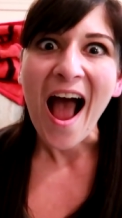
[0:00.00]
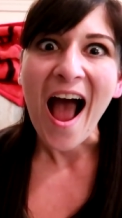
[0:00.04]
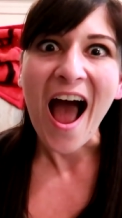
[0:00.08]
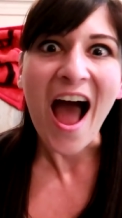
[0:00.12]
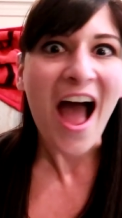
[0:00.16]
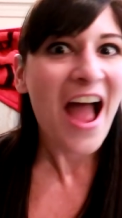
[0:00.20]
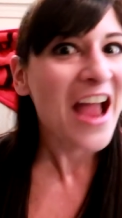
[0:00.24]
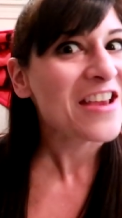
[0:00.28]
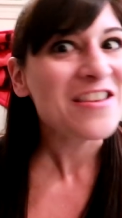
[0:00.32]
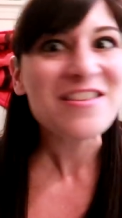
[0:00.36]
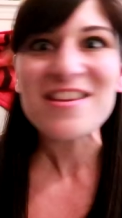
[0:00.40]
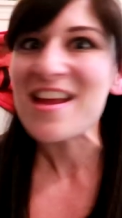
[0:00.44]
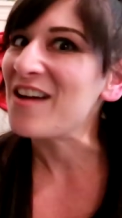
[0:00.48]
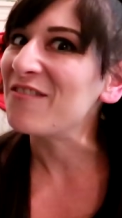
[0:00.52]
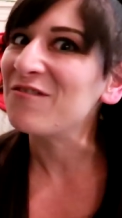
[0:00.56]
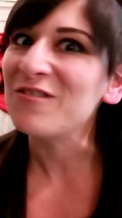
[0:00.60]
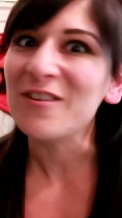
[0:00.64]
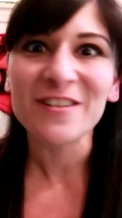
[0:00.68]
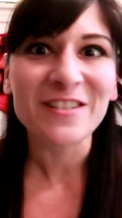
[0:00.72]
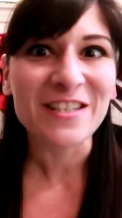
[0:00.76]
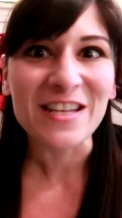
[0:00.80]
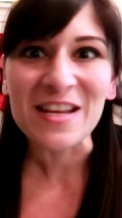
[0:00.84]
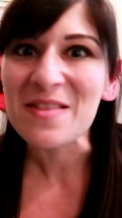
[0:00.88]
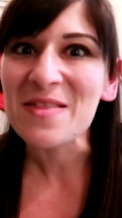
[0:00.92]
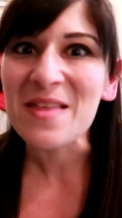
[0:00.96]
I
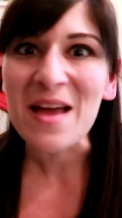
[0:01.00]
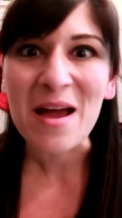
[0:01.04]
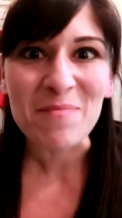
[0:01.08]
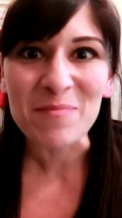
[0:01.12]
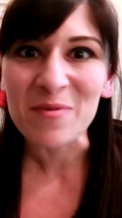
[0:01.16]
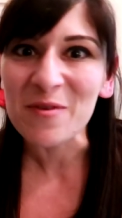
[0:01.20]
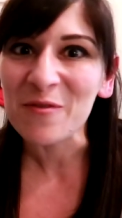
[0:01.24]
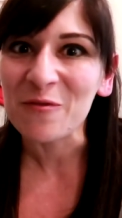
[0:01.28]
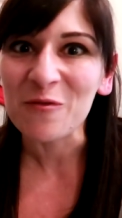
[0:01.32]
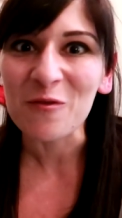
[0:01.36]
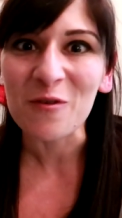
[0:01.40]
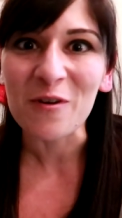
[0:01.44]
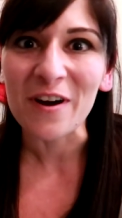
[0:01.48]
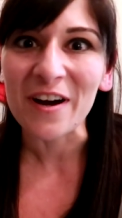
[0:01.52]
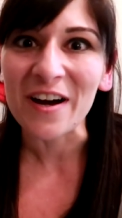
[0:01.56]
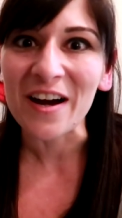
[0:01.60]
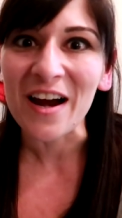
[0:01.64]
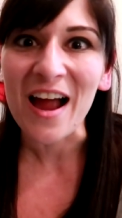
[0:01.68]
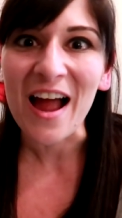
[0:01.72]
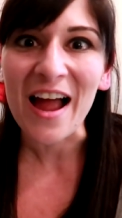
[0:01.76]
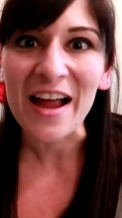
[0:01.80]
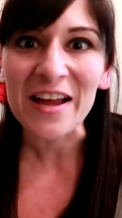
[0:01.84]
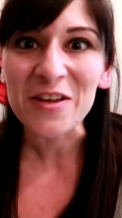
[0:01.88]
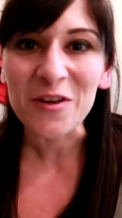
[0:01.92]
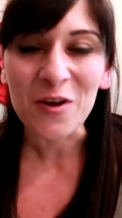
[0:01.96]
never did that
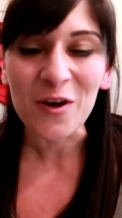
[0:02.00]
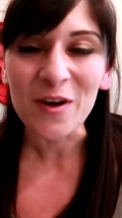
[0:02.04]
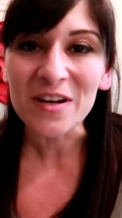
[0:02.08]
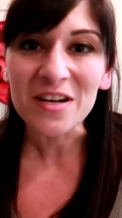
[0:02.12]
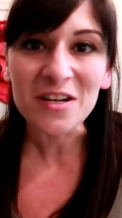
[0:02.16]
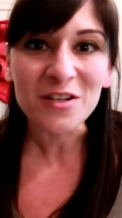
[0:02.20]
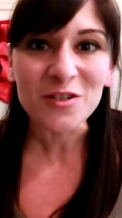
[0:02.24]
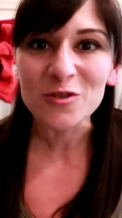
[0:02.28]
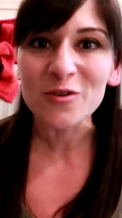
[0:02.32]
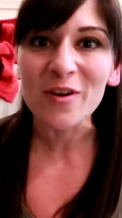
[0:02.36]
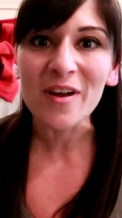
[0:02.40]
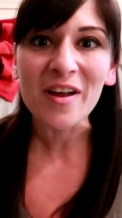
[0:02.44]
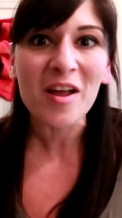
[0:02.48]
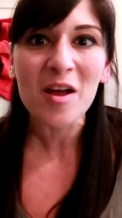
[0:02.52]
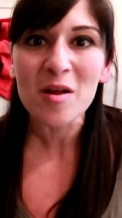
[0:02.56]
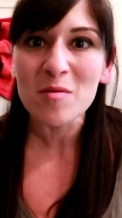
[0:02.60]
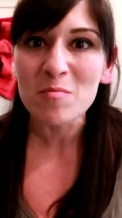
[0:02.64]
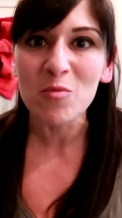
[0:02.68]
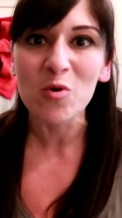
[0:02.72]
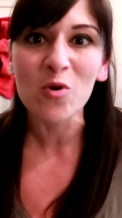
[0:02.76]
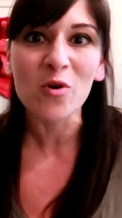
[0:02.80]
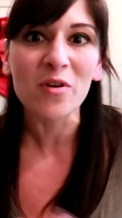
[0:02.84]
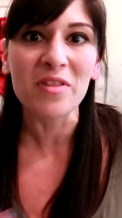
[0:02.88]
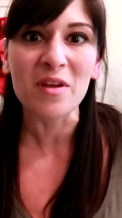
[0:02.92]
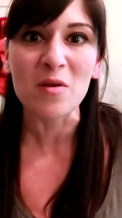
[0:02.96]
before. I couldn't try on
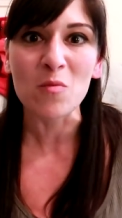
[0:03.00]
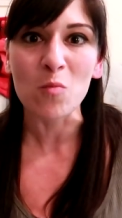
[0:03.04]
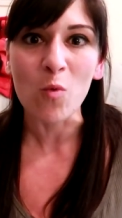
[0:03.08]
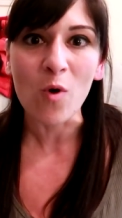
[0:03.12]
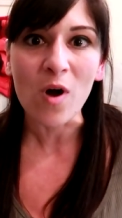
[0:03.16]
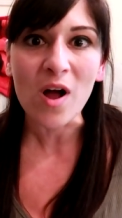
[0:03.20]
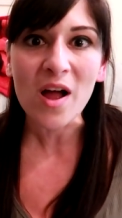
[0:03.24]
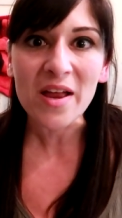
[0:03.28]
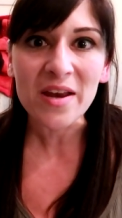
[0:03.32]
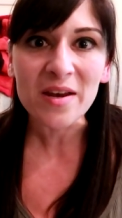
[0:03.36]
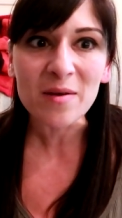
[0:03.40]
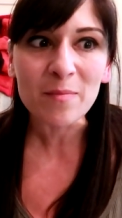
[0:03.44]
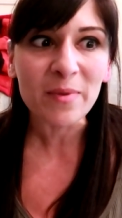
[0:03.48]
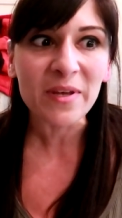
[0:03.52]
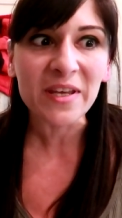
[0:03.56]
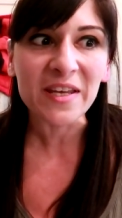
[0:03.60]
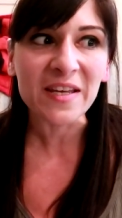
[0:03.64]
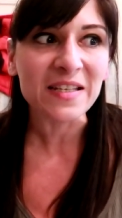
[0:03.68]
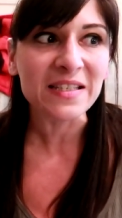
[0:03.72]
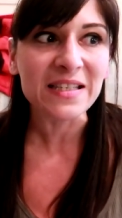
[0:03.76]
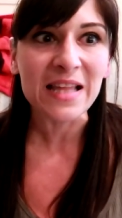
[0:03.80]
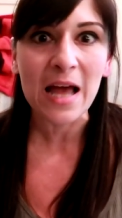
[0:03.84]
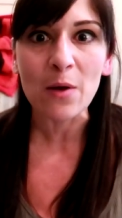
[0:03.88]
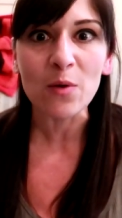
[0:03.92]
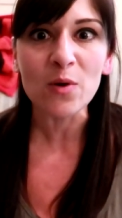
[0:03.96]
more than one
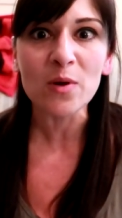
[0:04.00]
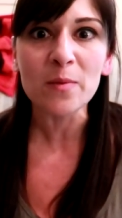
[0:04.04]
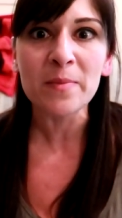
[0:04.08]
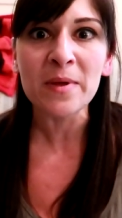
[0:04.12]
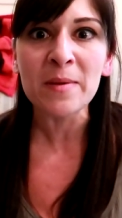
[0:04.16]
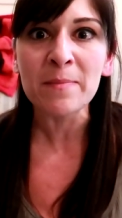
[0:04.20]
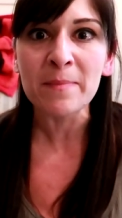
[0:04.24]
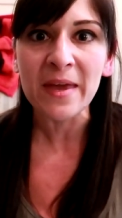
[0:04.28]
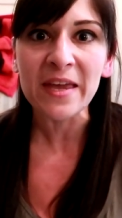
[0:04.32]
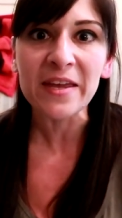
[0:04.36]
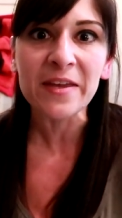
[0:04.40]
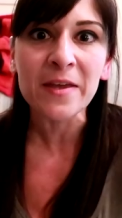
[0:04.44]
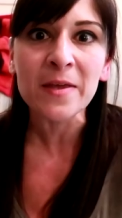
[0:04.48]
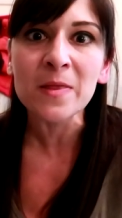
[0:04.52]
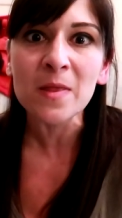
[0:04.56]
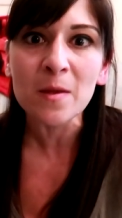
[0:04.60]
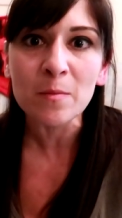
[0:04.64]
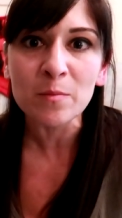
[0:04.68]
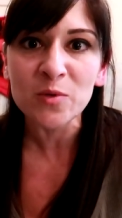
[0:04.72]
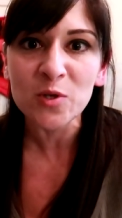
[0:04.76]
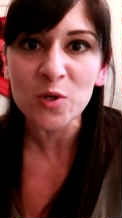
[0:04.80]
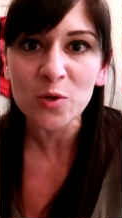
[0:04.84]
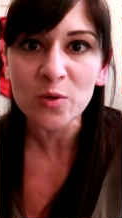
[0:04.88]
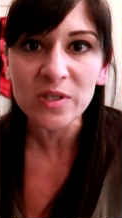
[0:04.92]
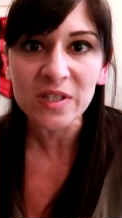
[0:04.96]
because that would be making
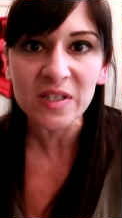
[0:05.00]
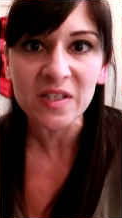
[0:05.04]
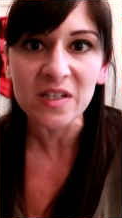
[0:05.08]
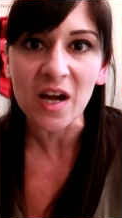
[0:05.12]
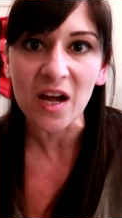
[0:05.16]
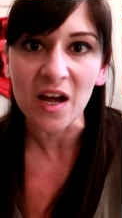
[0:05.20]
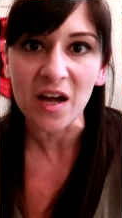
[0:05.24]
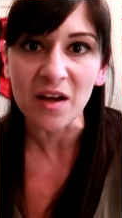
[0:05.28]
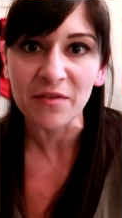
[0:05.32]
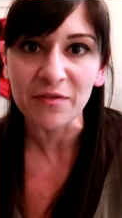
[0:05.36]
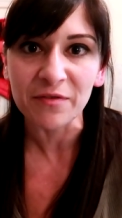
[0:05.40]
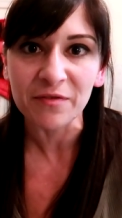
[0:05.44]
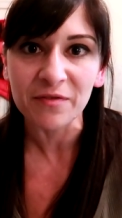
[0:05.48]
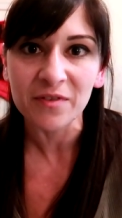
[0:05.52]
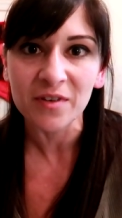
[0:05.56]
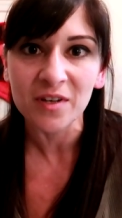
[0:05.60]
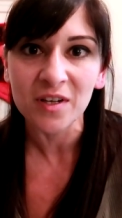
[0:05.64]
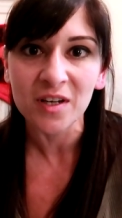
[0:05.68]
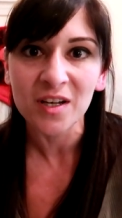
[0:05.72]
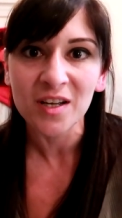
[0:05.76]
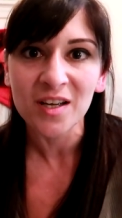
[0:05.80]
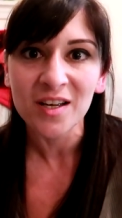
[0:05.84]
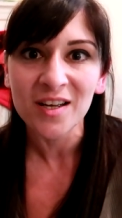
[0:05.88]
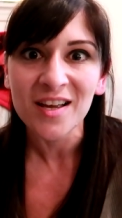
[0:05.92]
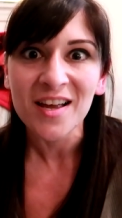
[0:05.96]
them do stuff.
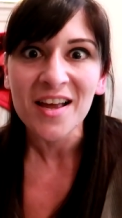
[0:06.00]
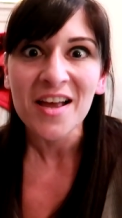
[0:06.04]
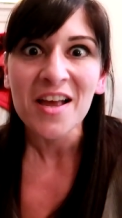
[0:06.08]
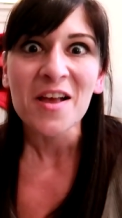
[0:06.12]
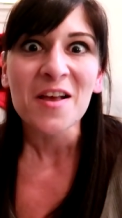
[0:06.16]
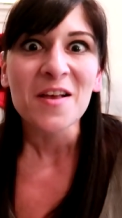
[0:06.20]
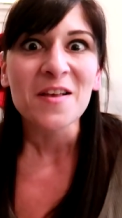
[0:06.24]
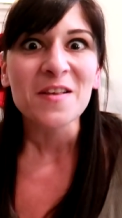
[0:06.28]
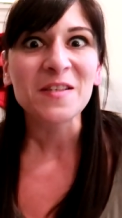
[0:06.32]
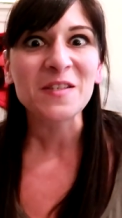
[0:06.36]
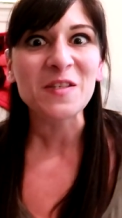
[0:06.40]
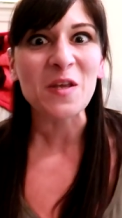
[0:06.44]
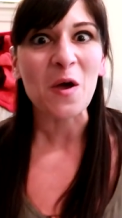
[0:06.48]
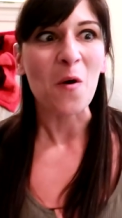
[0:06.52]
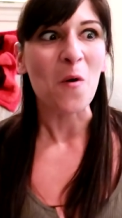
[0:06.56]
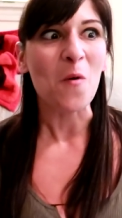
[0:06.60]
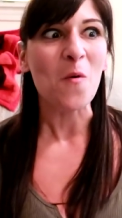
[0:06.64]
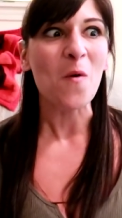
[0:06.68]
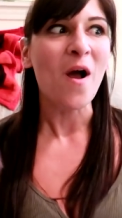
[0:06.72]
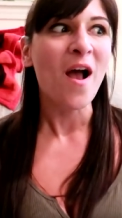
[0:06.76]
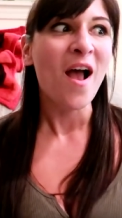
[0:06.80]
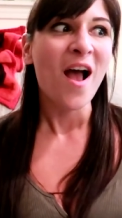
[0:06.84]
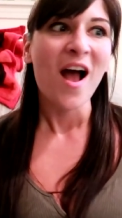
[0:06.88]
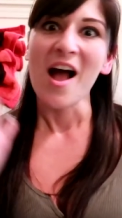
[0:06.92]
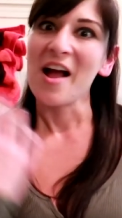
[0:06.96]

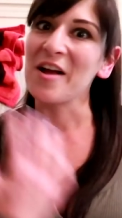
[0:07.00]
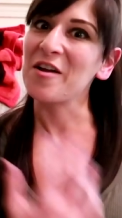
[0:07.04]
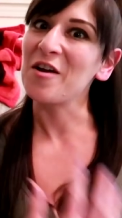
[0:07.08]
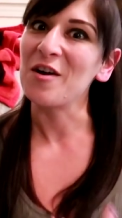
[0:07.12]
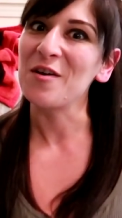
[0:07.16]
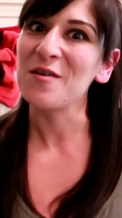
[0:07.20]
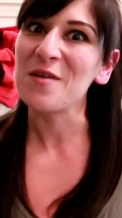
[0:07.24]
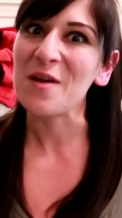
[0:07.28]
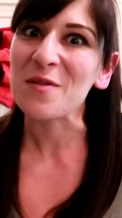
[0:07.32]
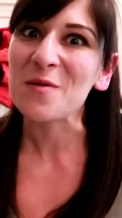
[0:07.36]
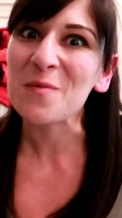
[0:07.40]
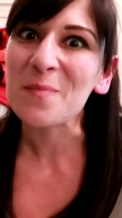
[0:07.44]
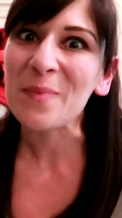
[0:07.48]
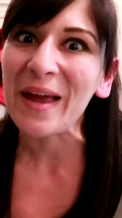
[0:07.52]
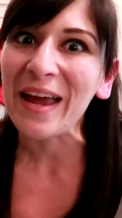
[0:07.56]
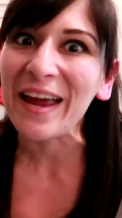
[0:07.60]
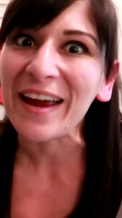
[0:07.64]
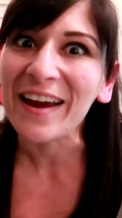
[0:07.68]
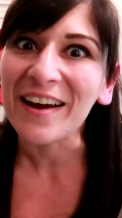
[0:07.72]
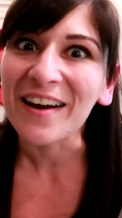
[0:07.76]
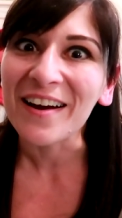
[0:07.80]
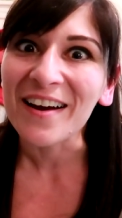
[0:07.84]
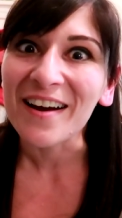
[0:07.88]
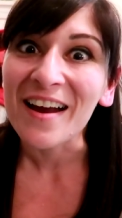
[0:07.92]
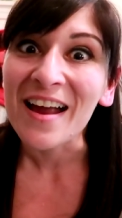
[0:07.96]
So I got another
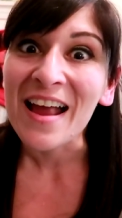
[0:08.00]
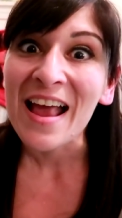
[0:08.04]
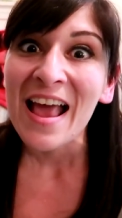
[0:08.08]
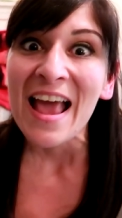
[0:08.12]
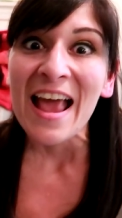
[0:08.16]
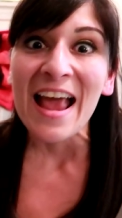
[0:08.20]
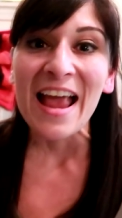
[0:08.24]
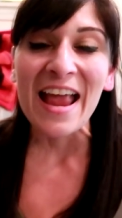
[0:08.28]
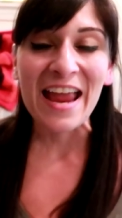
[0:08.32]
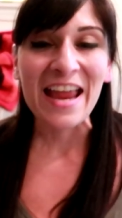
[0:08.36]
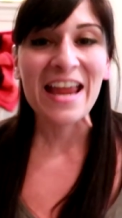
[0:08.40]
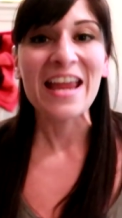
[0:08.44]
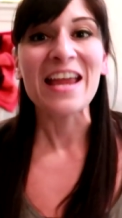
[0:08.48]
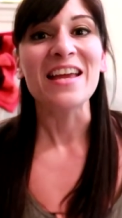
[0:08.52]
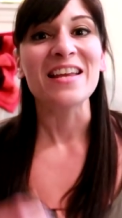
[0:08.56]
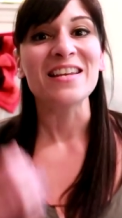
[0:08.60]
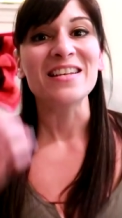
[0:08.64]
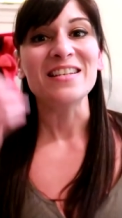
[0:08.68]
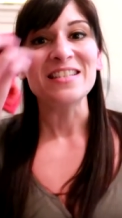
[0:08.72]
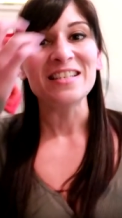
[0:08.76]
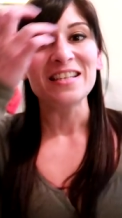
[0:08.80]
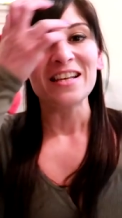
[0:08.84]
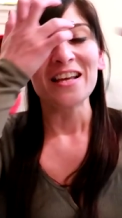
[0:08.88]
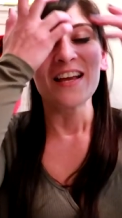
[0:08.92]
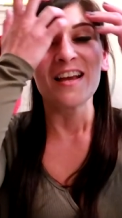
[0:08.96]
pair.
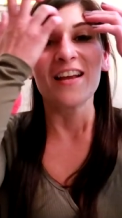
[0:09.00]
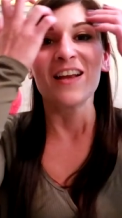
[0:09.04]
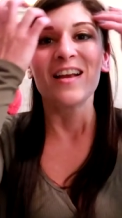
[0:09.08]
And